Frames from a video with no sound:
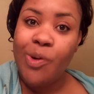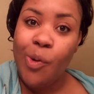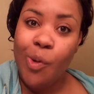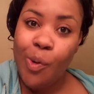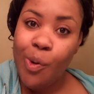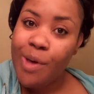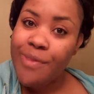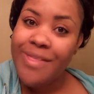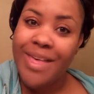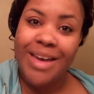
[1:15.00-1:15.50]

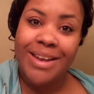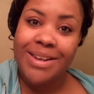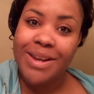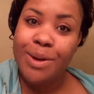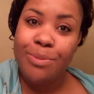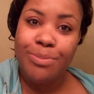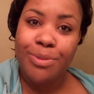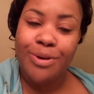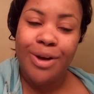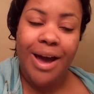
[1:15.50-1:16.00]
on that
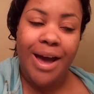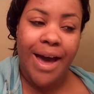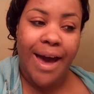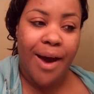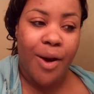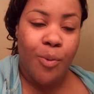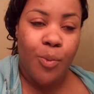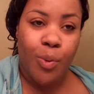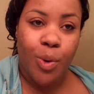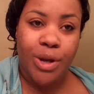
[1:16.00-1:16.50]
number.
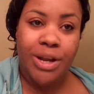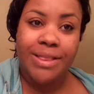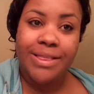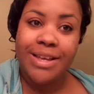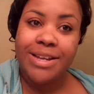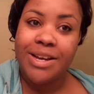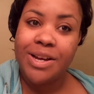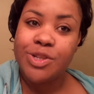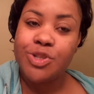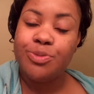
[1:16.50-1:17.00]
I, I wanted
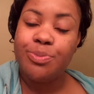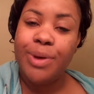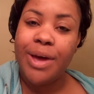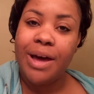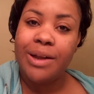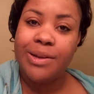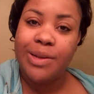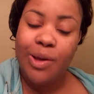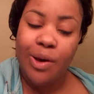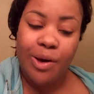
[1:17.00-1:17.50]
that 100
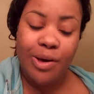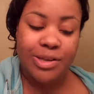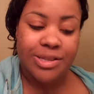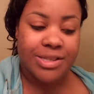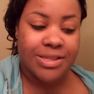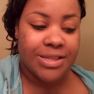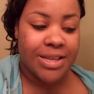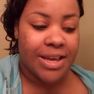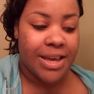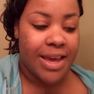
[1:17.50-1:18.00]
pound
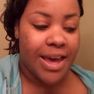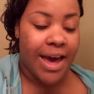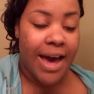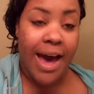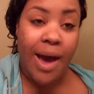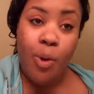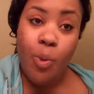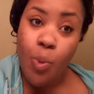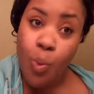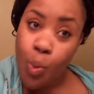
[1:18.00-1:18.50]
loss.
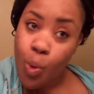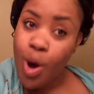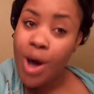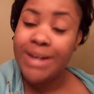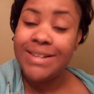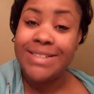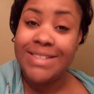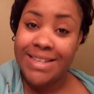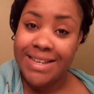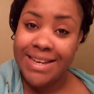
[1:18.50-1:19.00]
I
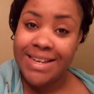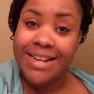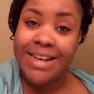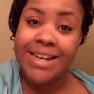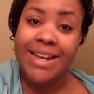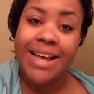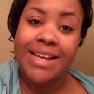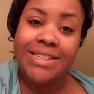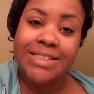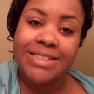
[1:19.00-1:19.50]
want it
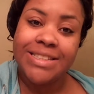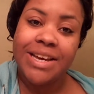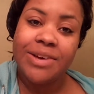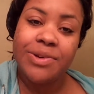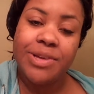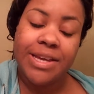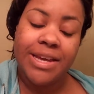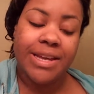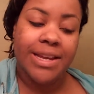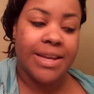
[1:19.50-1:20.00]
and I
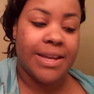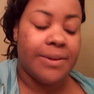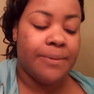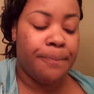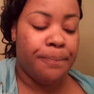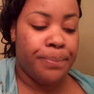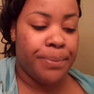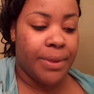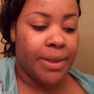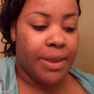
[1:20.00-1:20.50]
shall get it.
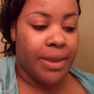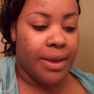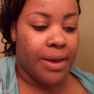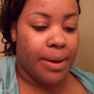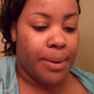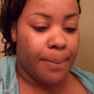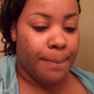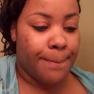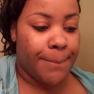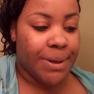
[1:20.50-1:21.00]

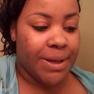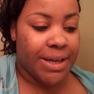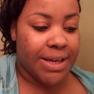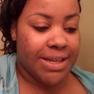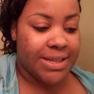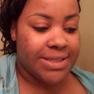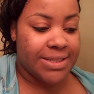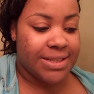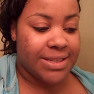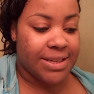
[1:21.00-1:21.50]

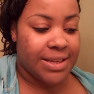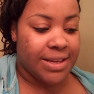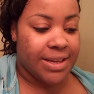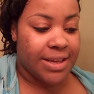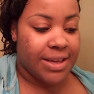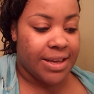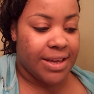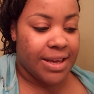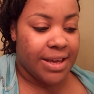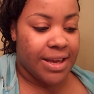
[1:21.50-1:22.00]
But
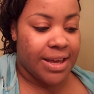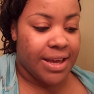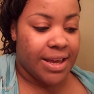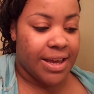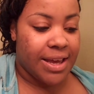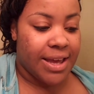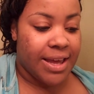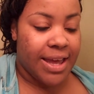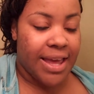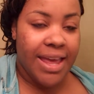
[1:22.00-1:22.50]

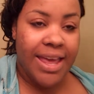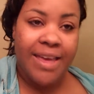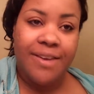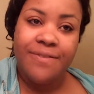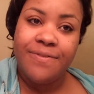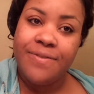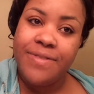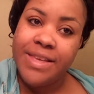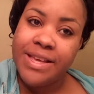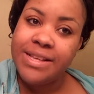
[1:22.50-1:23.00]

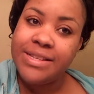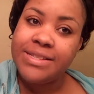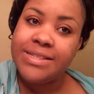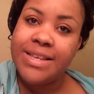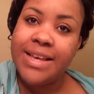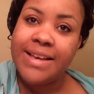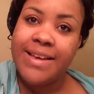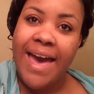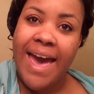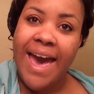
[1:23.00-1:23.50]
if
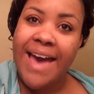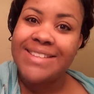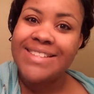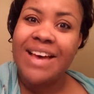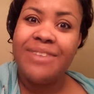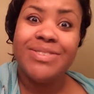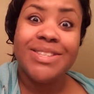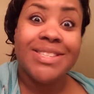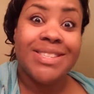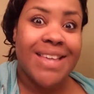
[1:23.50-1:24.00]
this, as
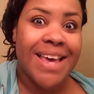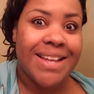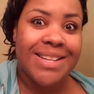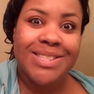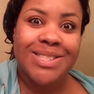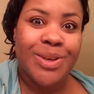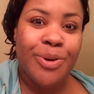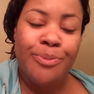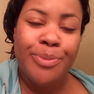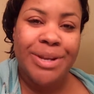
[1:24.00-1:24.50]
I've said
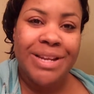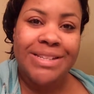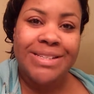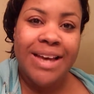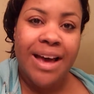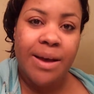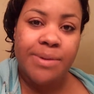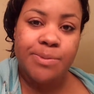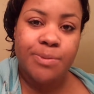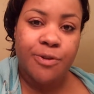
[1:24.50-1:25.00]
so many
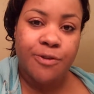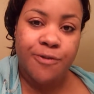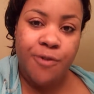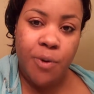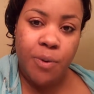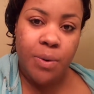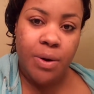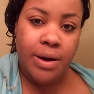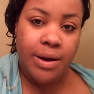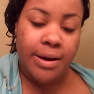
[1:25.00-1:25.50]
times
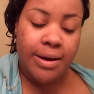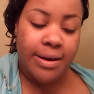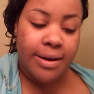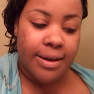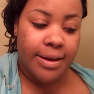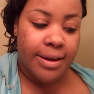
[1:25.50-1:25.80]
before,